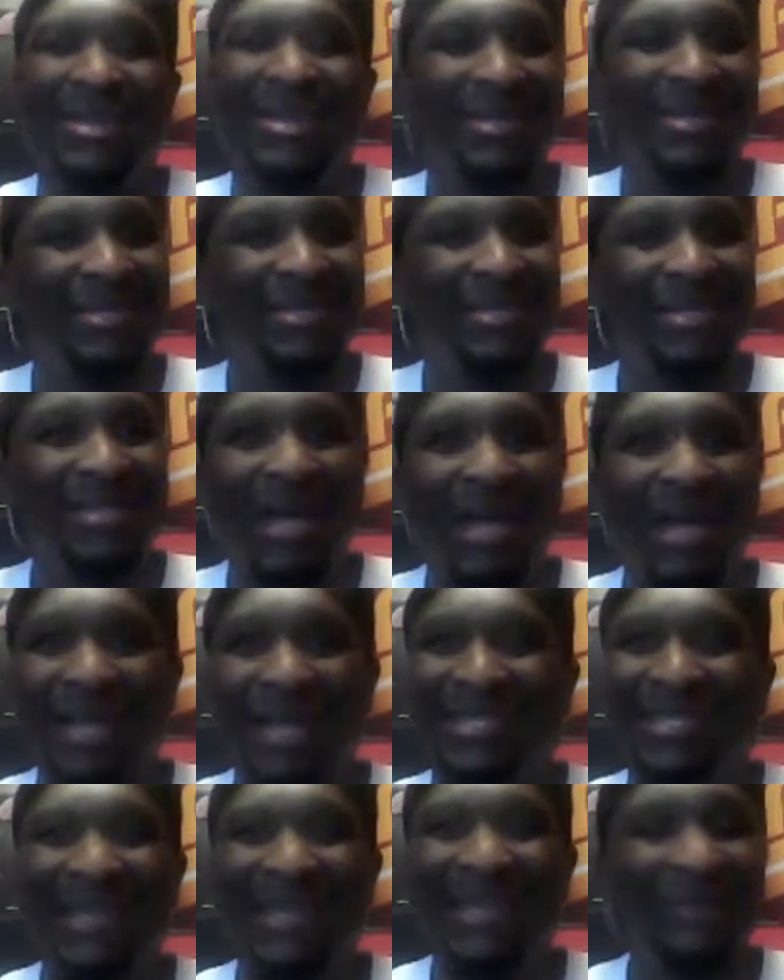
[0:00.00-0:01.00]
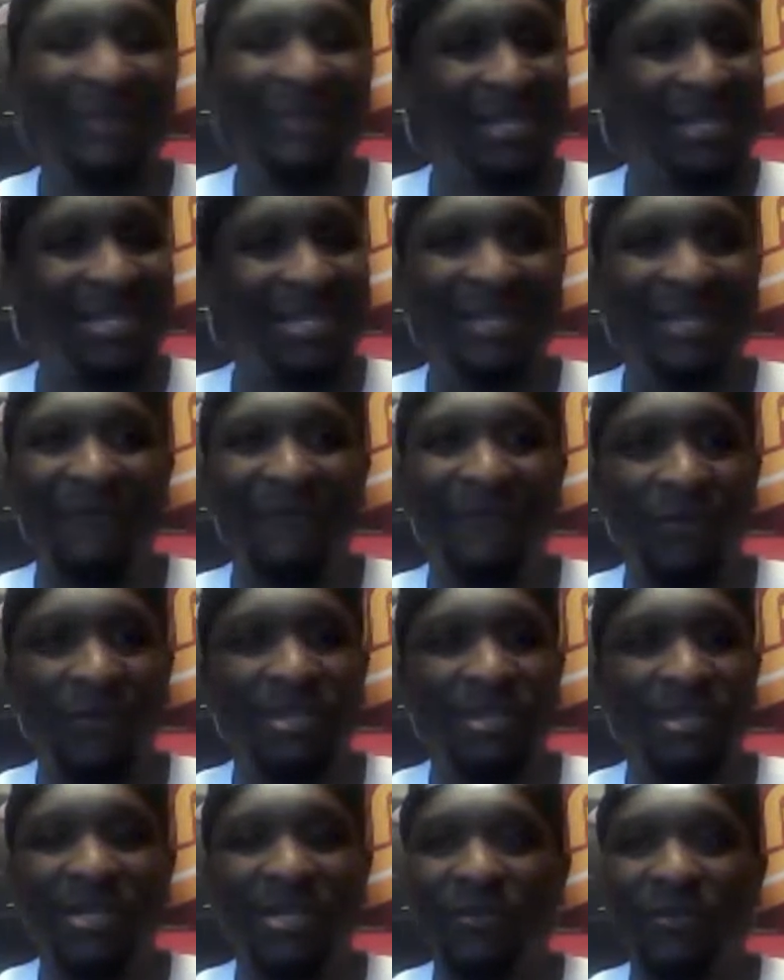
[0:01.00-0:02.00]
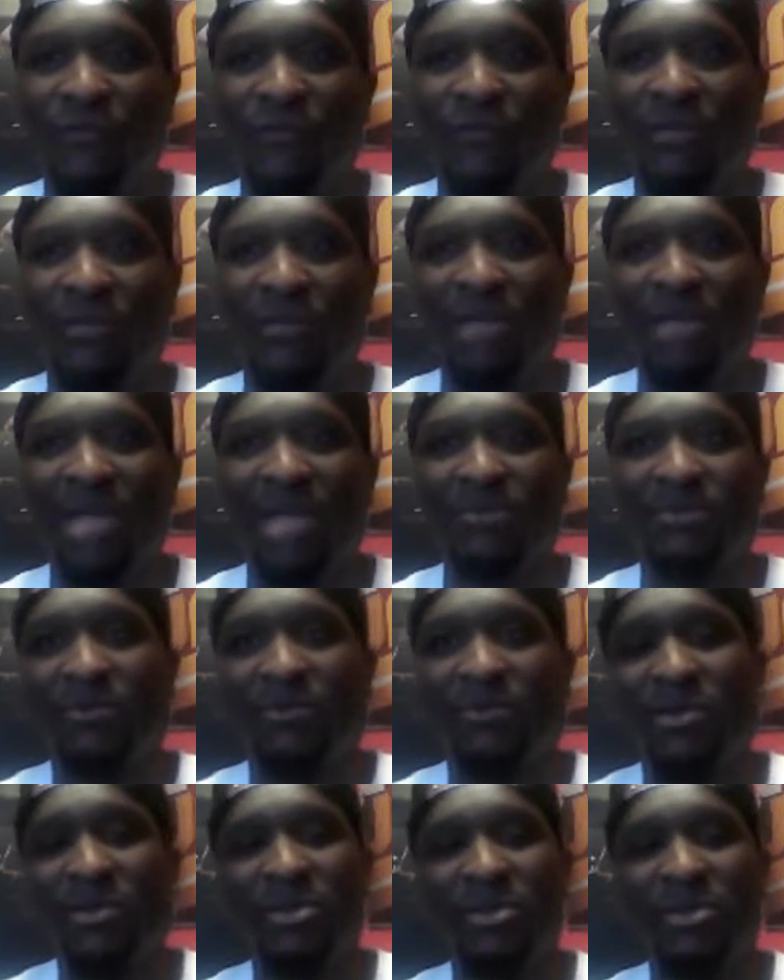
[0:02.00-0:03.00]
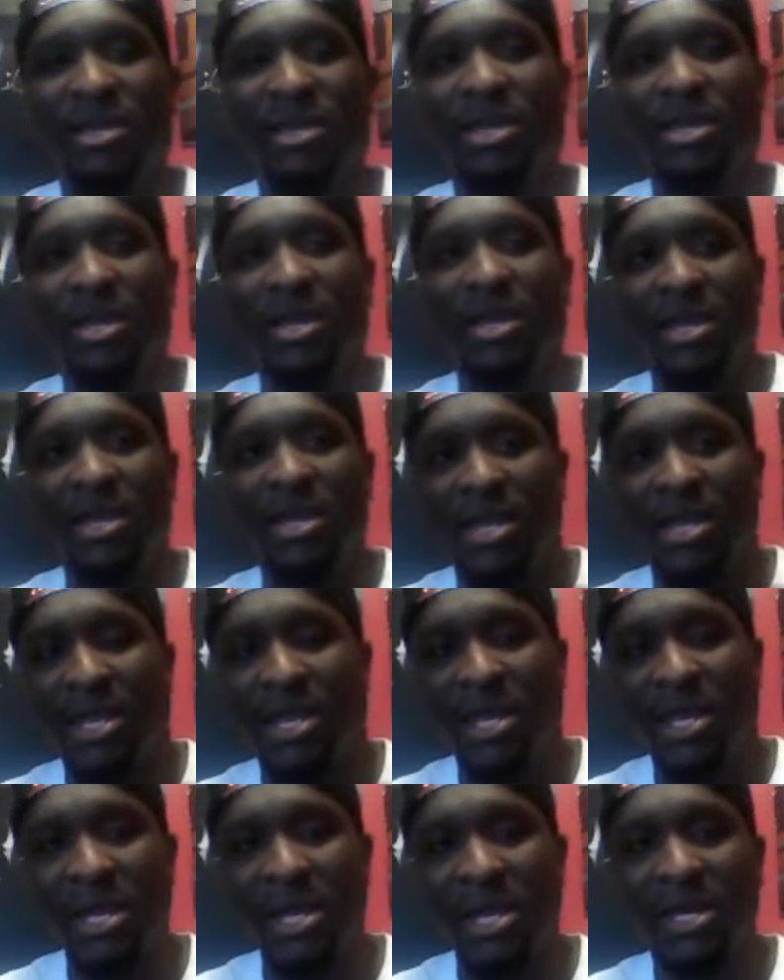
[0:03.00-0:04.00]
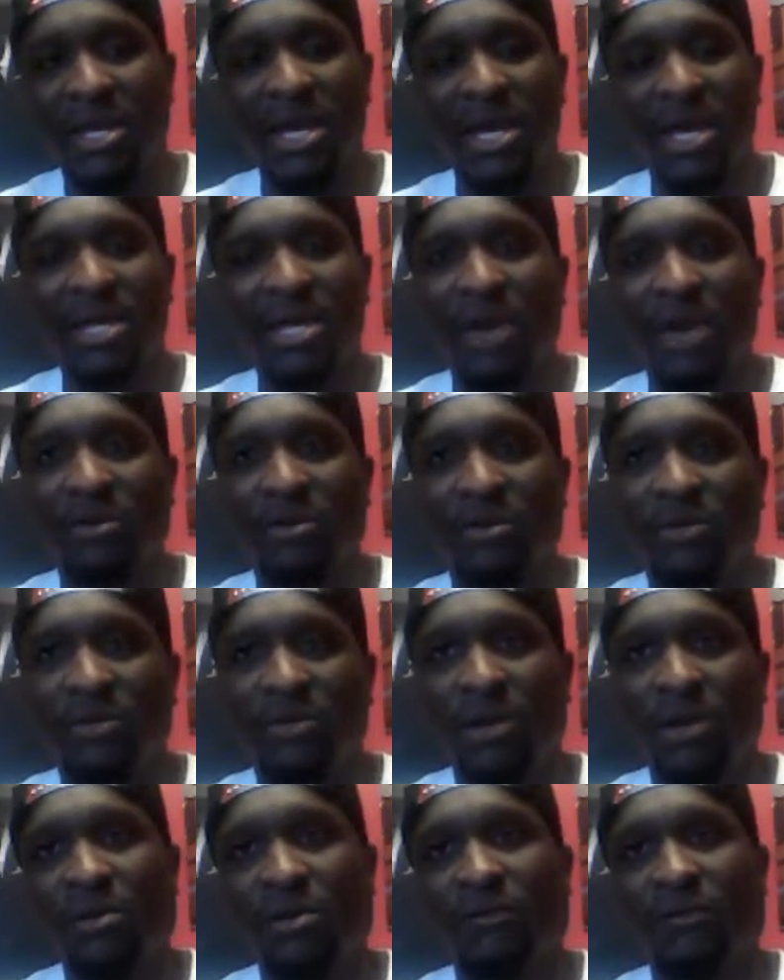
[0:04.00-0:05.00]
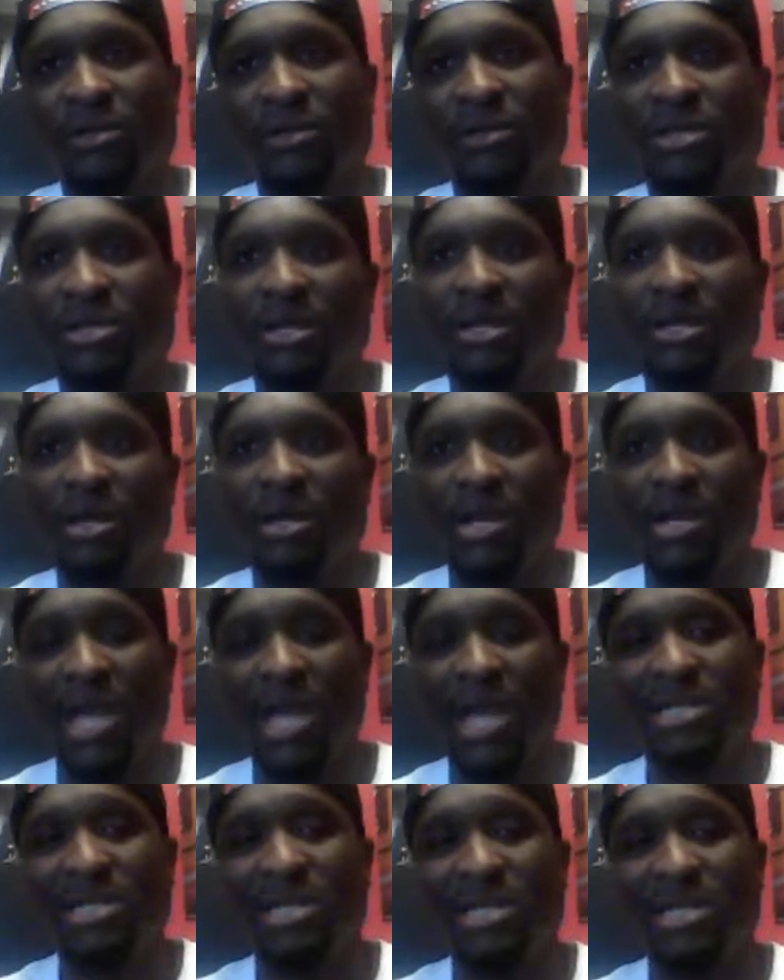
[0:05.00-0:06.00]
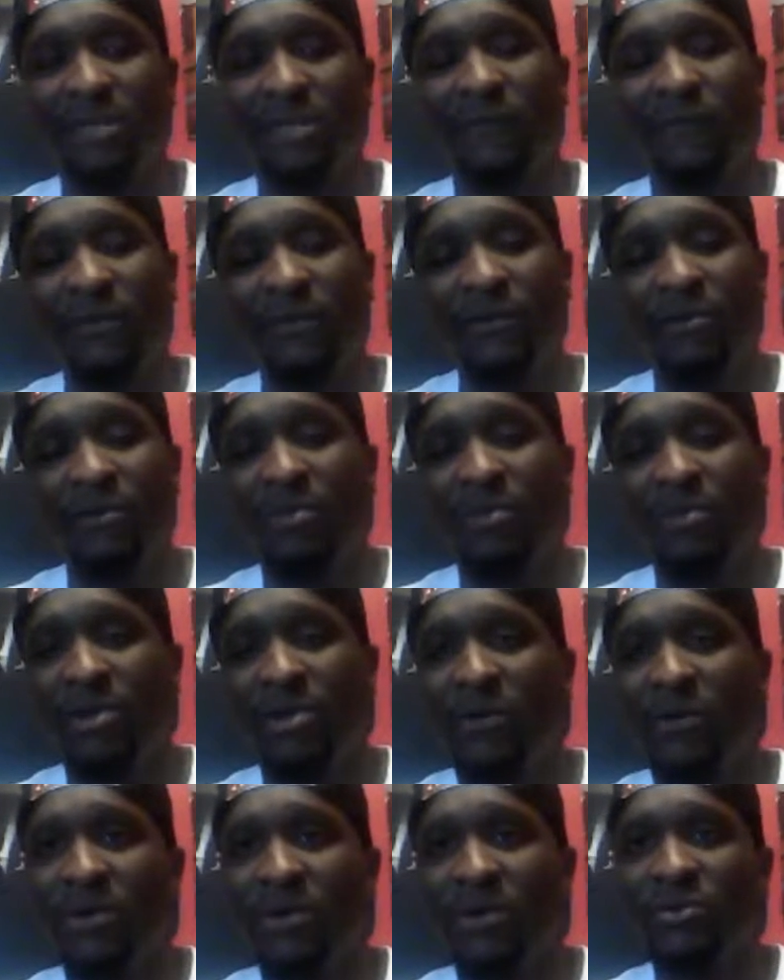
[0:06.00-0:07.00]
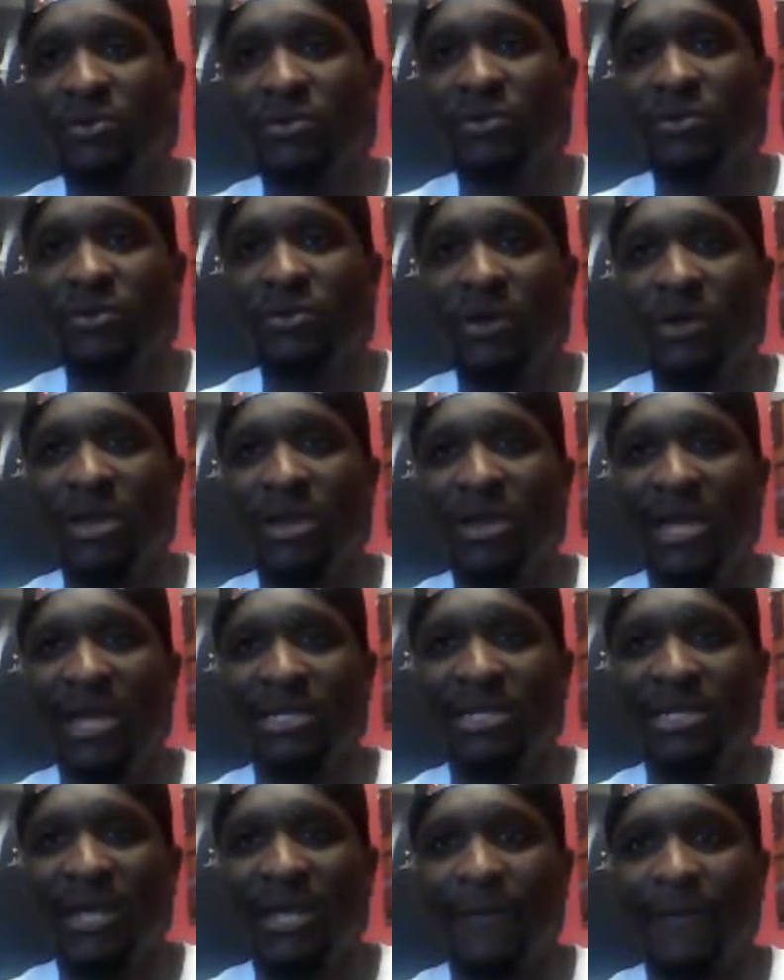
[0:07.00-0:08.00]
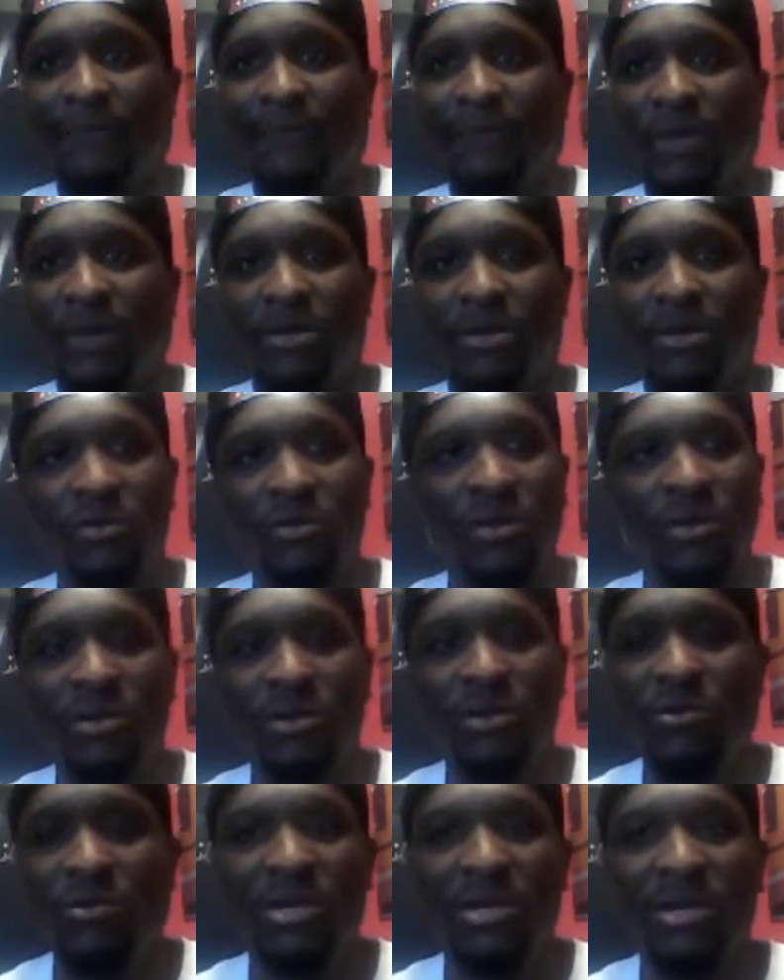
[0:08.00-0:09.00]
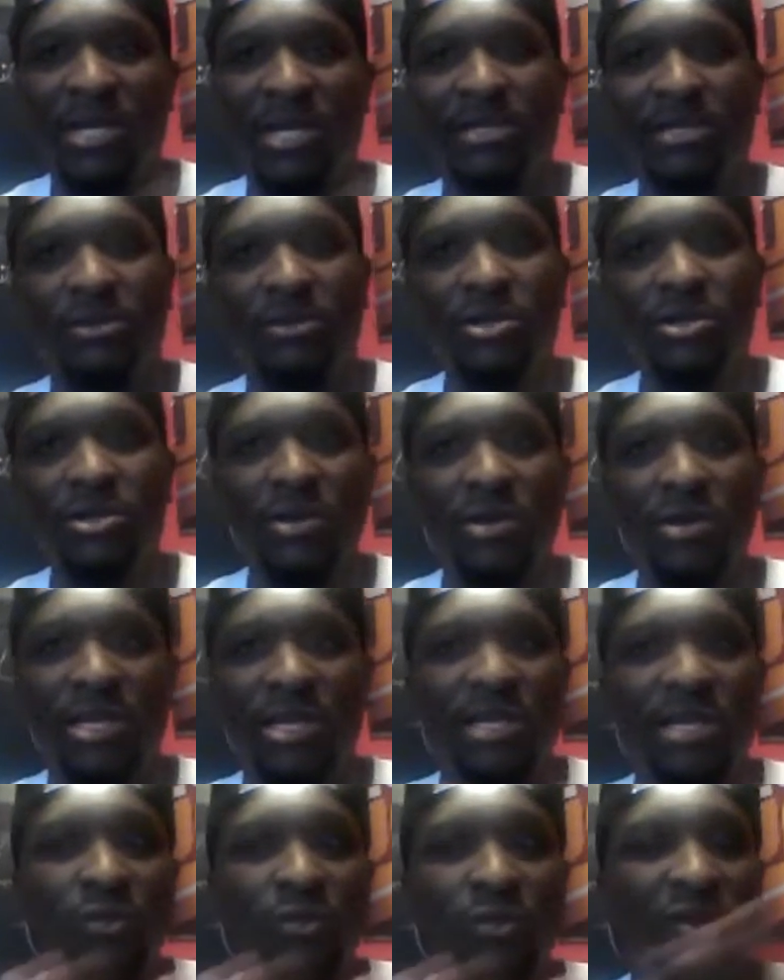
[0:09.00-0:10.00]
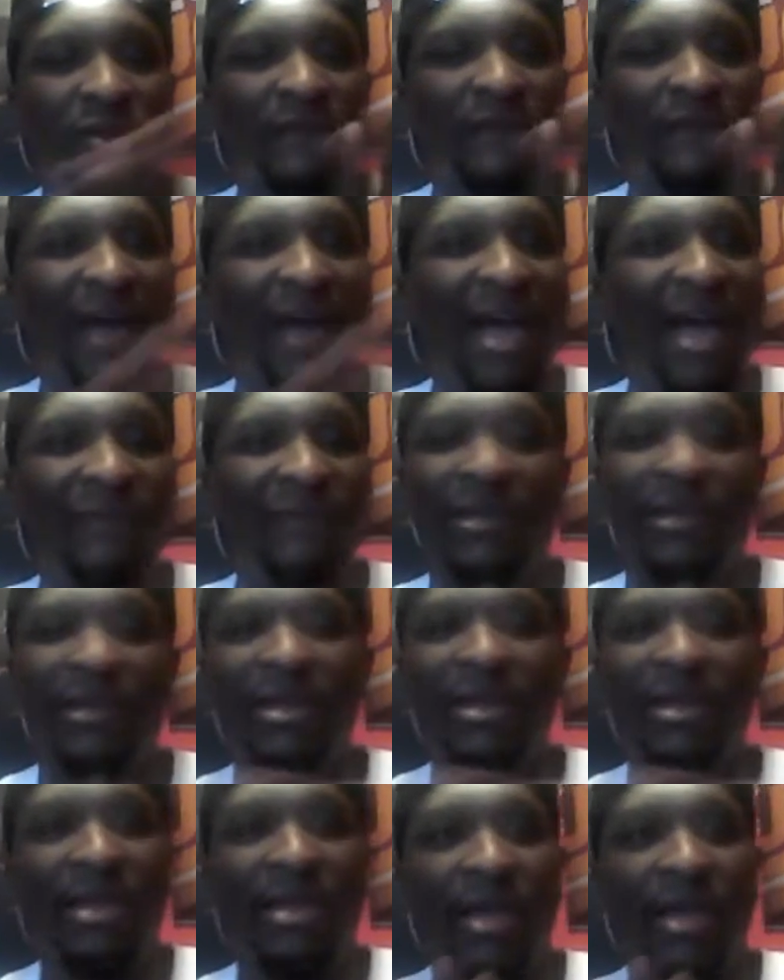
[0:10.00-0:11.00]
7 assists, 4 steals, 4 blocks. But one thing, he got to cut down on them turnovers. He actually shot the free throw pretty well too as well last night. You're gonna get 25, 8